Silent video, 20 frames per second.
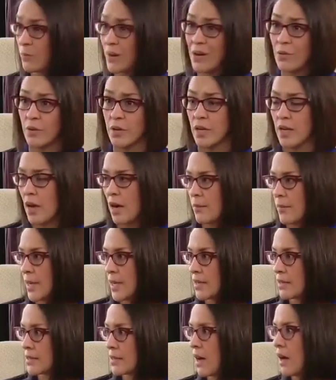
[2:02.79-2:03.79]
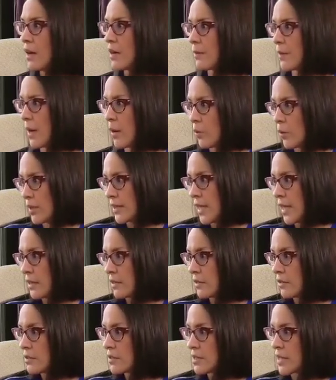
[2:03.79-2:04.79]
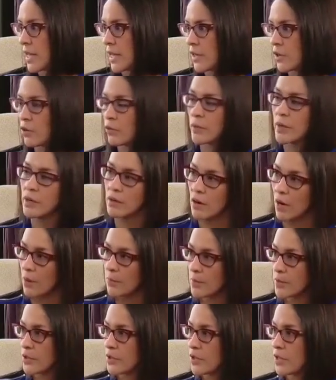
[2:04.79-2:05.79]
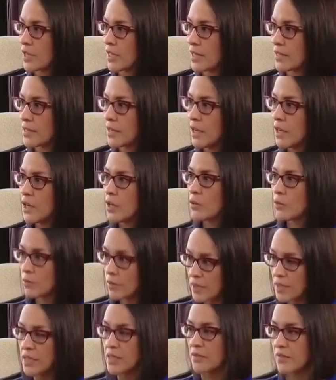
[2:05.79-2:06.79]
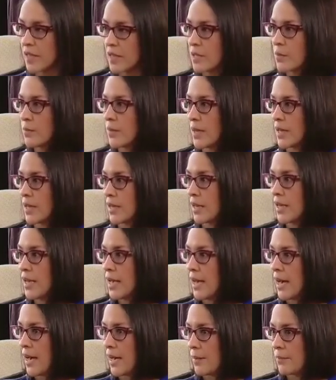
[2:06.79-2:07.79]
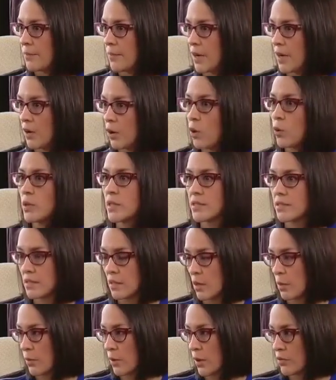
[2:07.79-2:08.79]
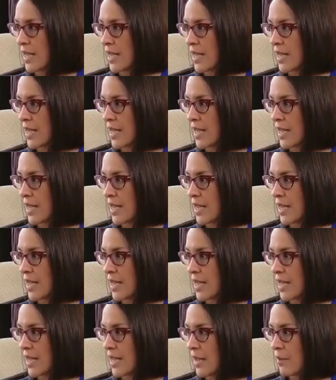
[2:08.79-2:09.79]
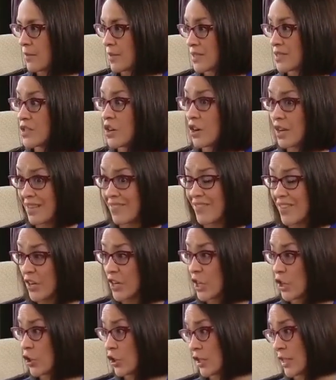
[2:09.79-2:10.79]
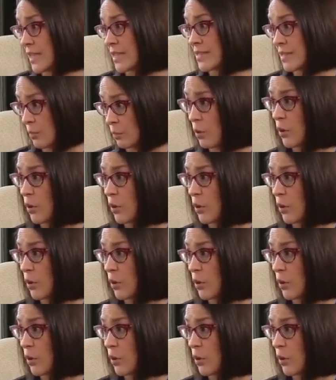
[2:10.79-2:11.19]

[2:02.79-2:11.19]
who might want to come in and talk about what that looks like, career opportunities, really developing um, approach to STEM and starting very early is